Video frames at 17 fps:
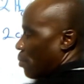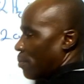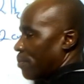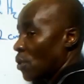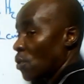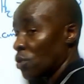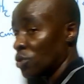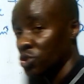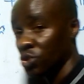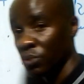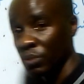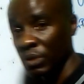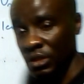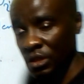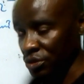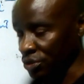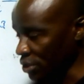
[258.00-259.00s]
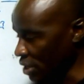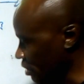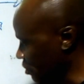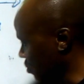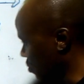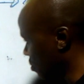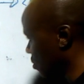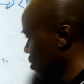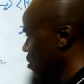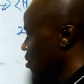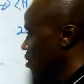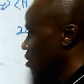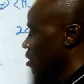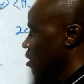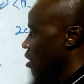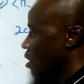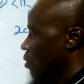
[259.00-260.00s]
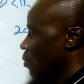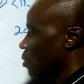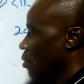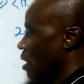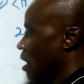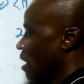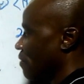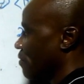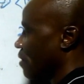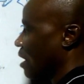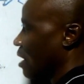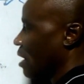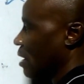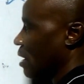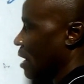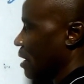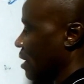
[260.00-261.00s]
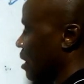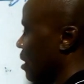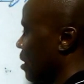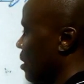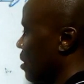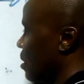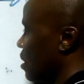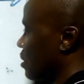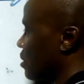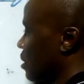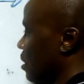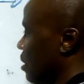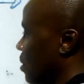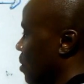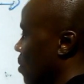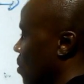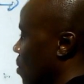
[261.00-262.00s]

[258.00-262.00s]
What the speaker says: will be consumed in this reaction, we will have like, let's say